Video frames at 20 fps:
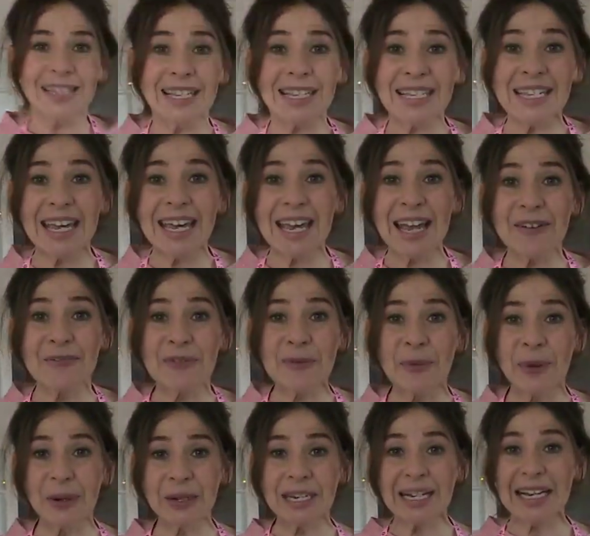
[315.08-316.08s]
is it,
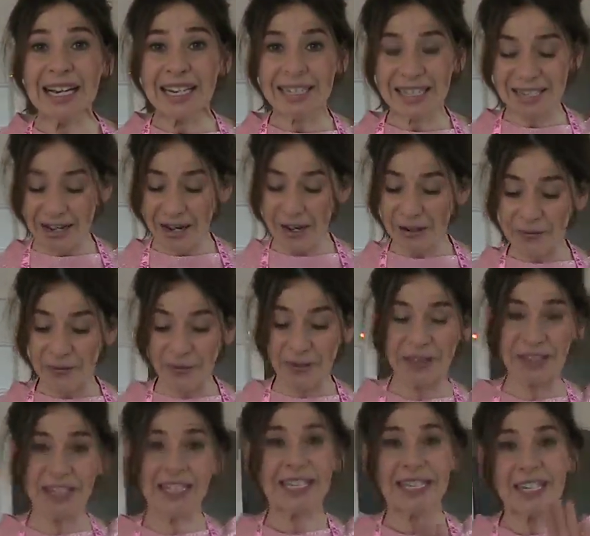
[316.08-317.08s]
everybody. Let's go for it.
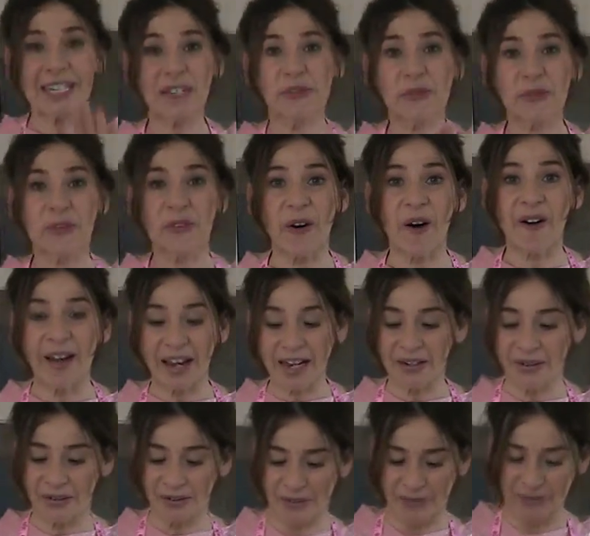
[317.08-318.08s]
This is
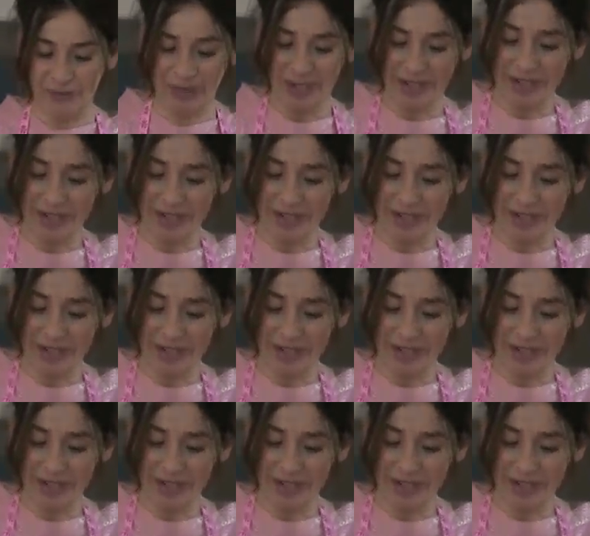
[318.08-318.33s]
final.